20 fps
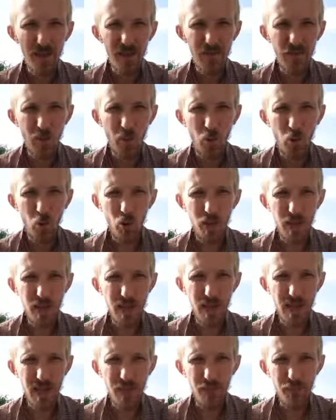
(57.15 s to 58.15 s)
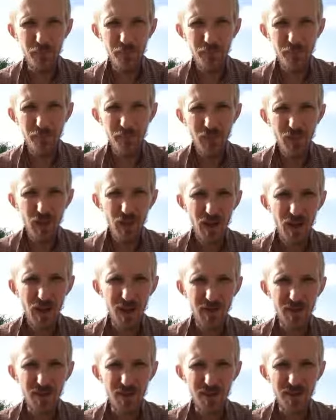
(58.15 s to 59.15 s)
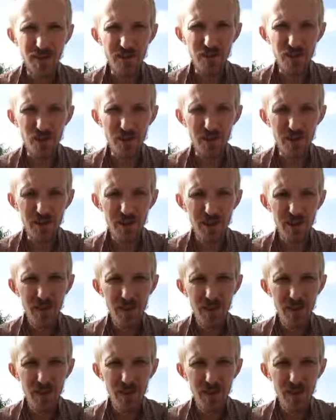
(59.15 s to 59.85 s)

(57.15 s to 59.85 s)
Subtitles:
some holy name and Sanskrit.